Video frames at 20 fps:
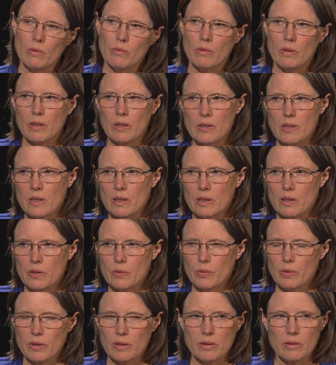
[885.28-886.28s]
as long
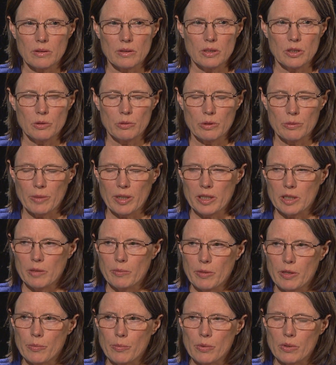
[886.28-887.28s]
as you're
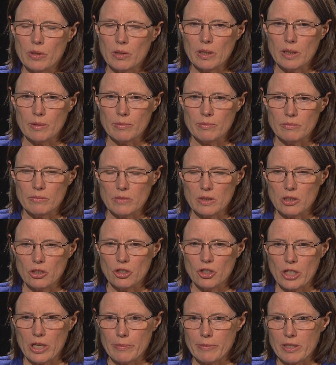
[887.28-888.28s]
reminding people the
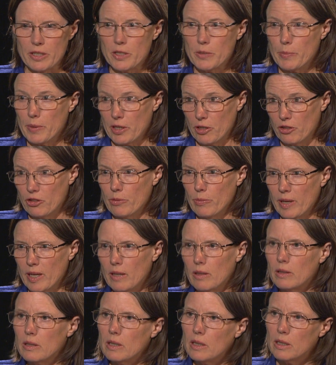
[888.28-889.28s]
shameless pitch
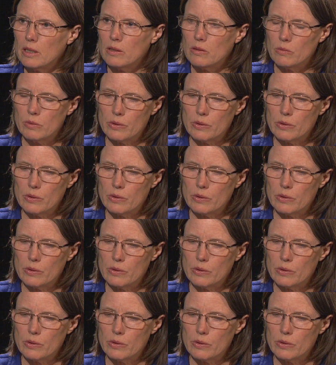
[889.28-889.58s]
about our